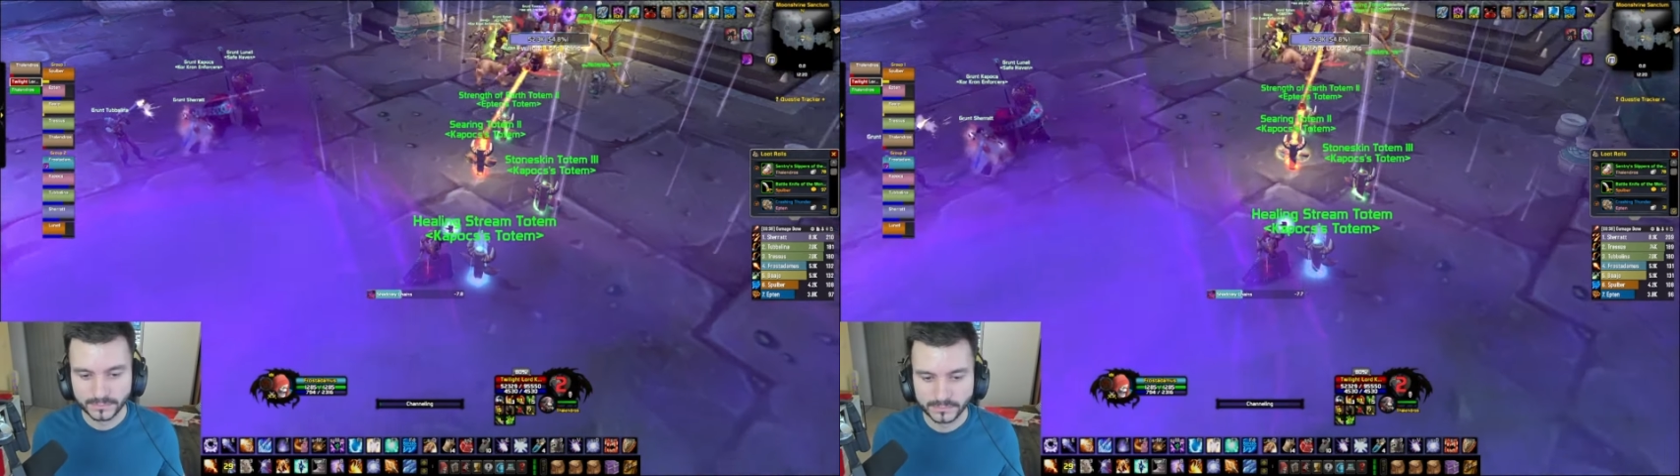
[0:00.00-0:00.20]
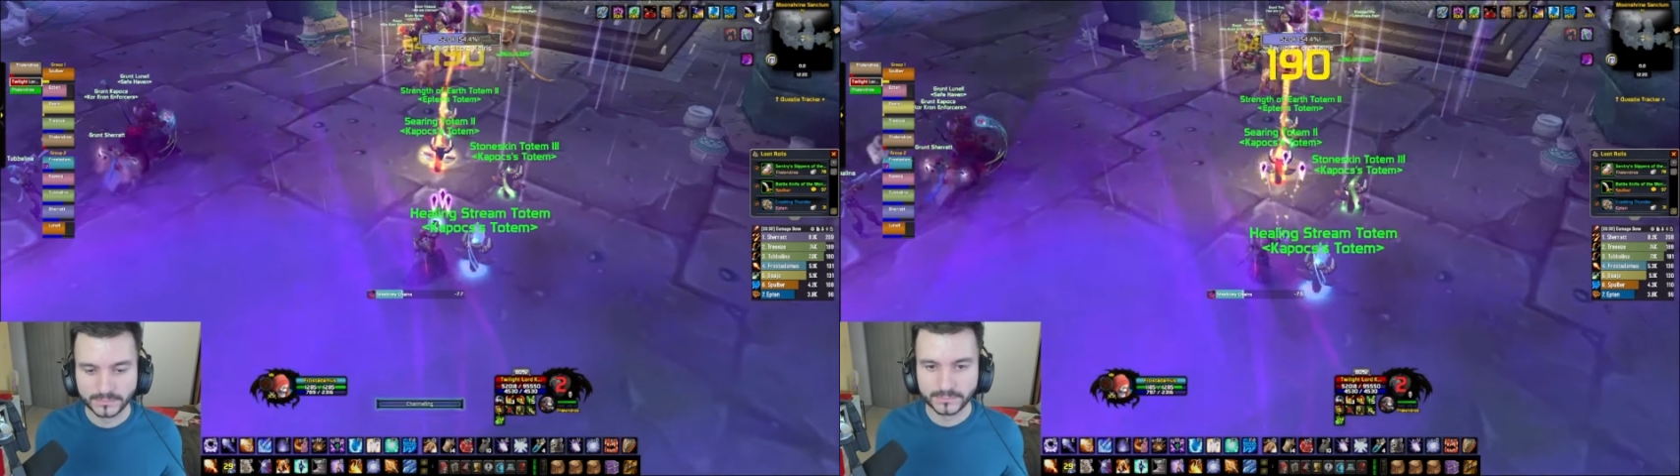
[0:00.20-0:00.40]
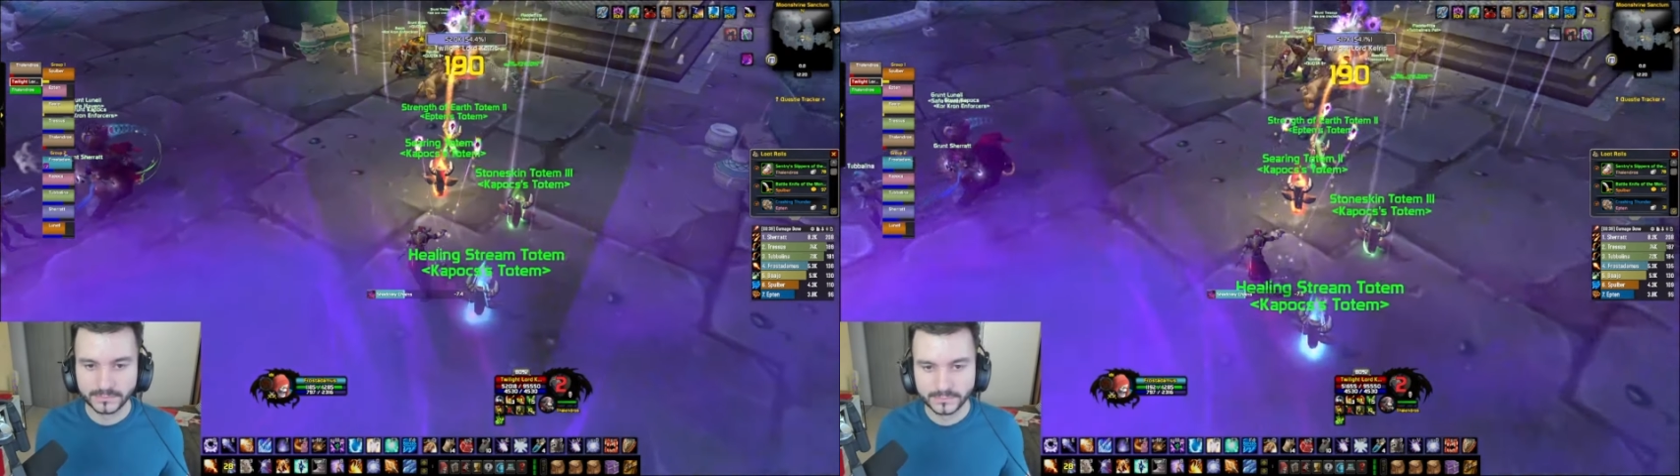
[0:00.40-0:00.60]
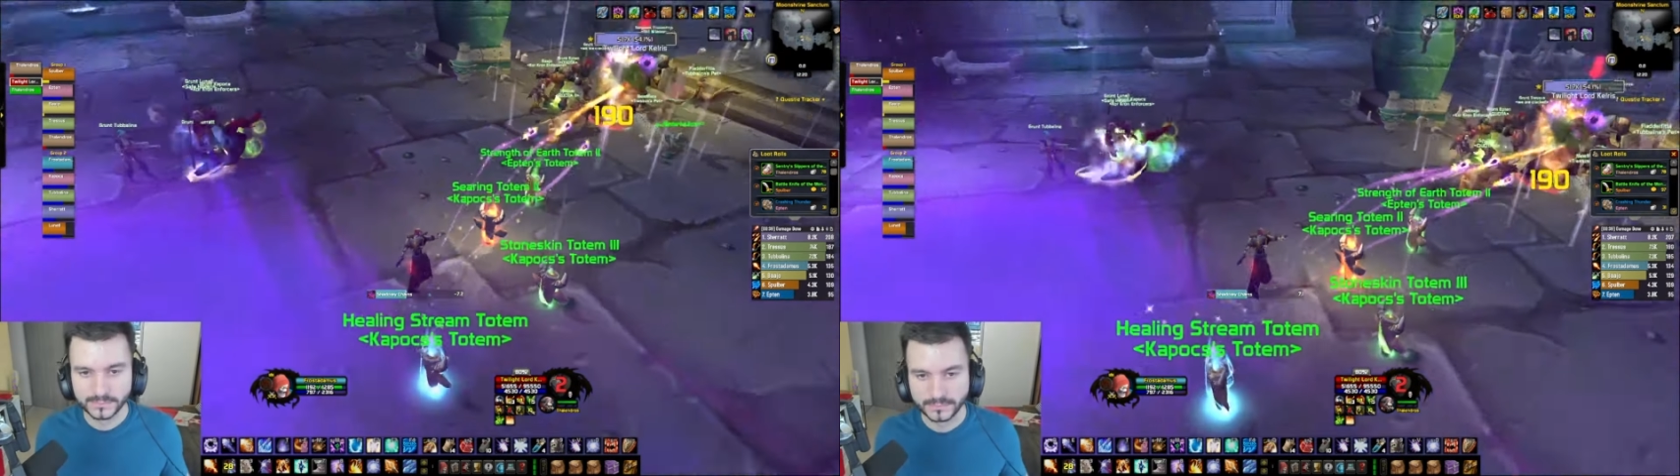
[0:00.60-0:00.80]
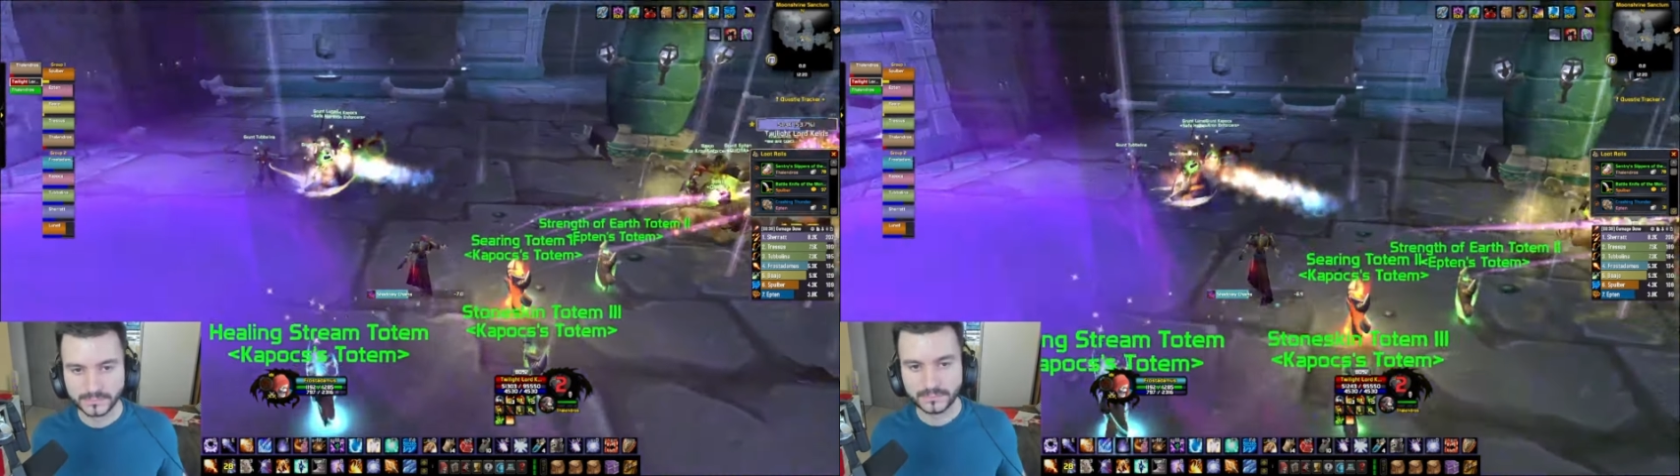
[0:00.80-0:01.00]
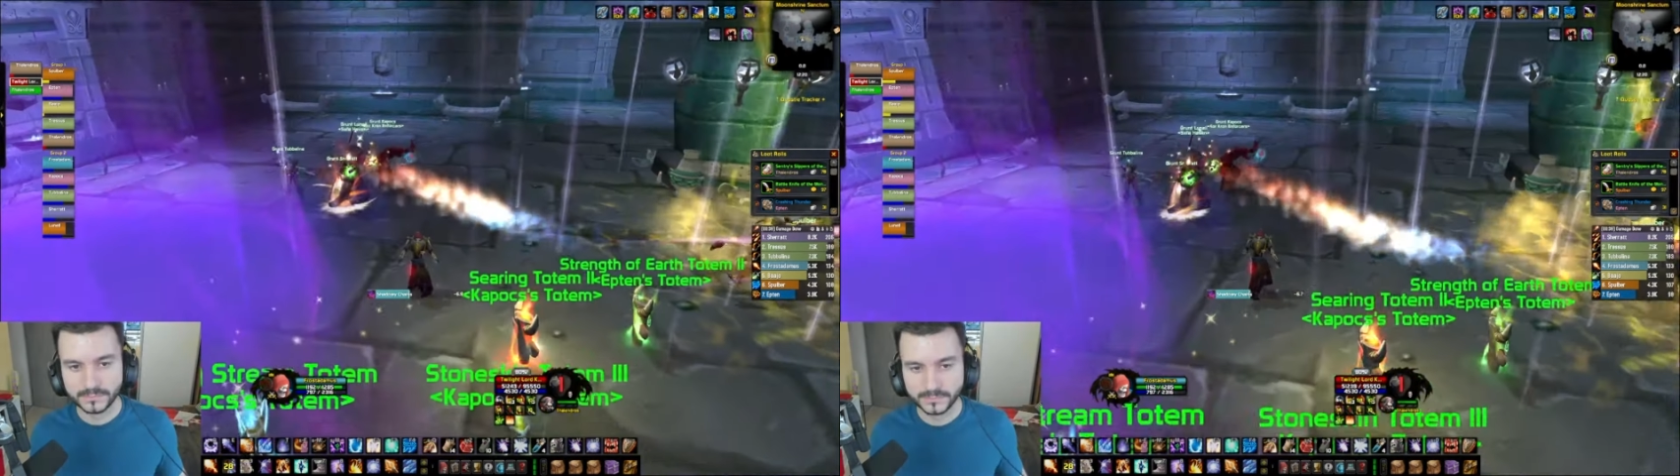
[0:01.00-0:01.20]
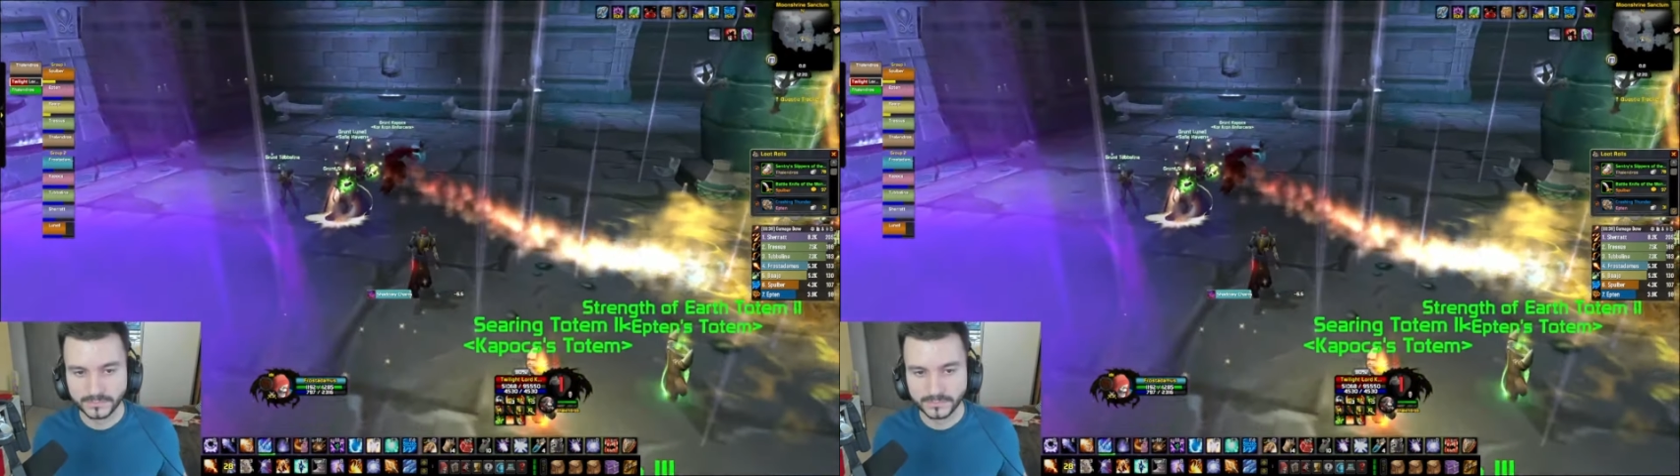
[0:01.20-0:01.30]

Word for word: 20% nerf